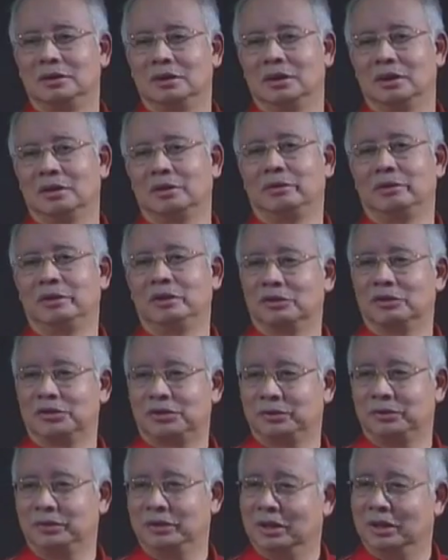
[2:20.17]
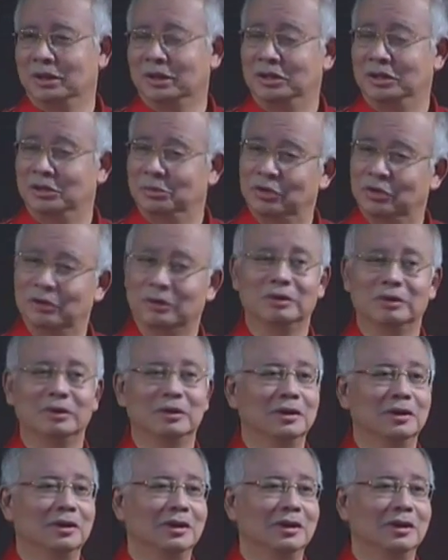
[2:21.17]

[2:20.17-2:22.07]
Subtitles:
now we're not so young anymore.